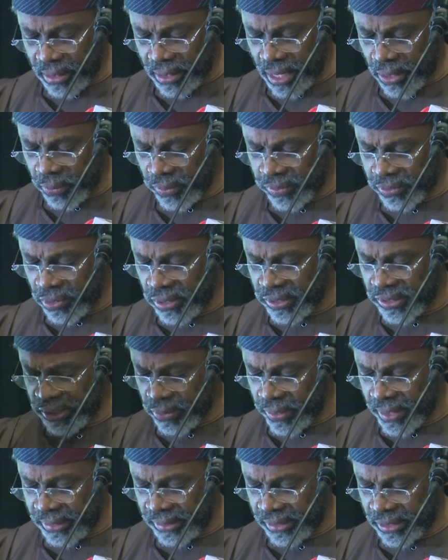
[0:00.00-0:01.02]
and with
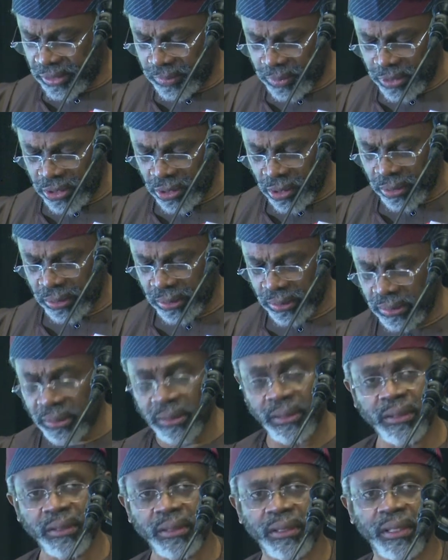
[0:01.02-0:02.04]
consequences beyond
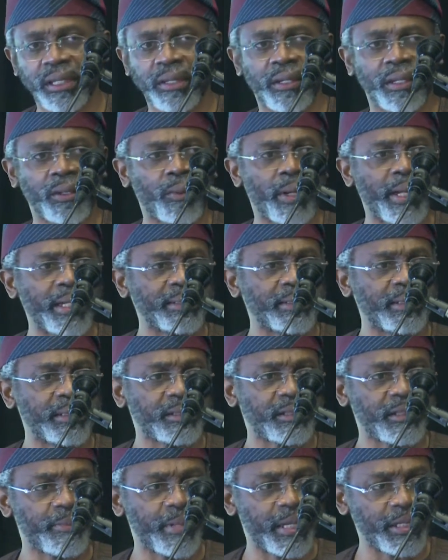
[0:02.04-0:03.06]
our
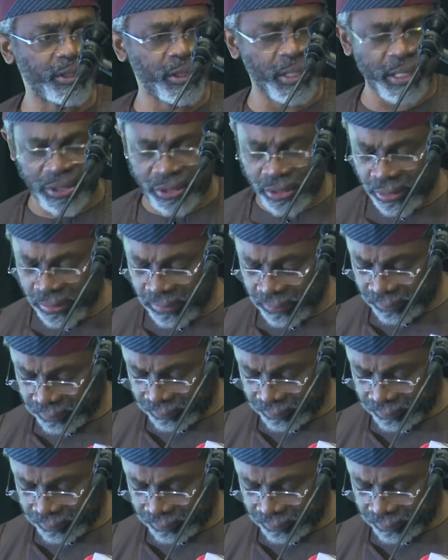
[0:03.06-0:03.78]
wildest imagination.